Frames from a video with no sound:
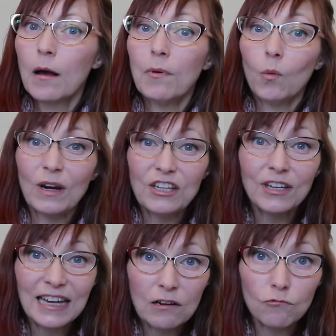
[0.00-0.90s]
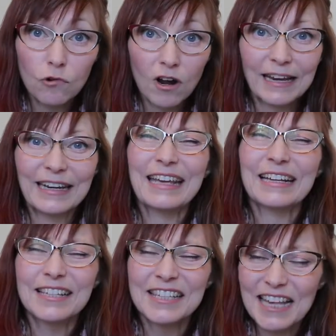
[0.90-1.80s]
but when you get it right,
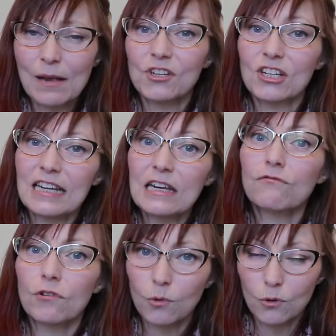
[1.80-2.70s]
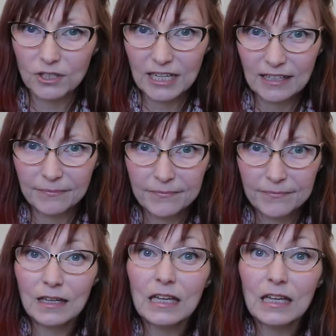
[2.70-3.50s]
exceptionally rewarding.